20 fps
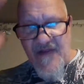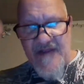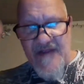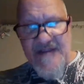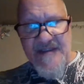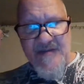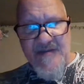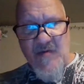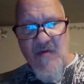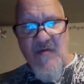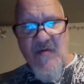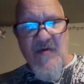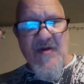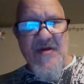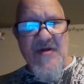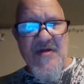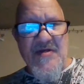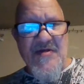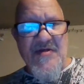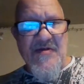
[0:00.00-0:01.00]
This is what
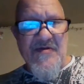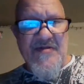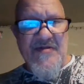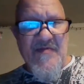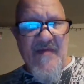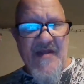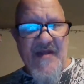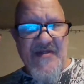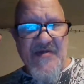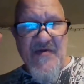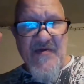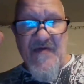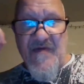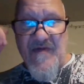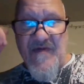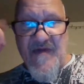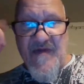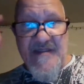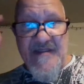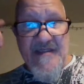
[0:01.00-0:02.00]
we're going to do to make
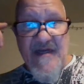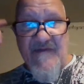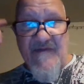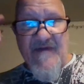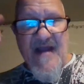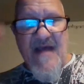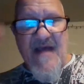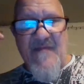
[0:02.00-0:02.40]
sure that this never